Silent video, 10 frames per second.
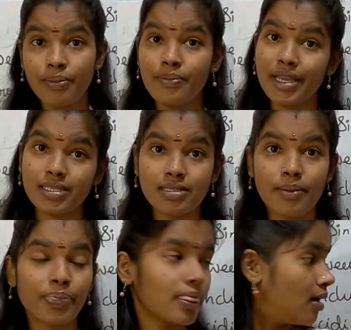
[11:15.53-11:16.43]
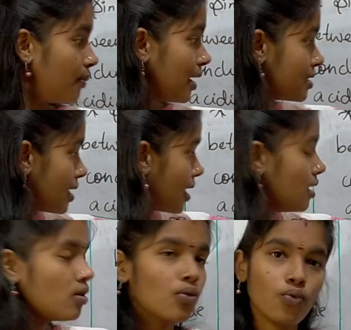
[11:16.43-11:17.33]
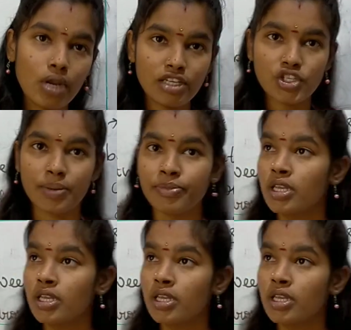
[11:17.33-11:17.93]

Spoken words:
basic in nature.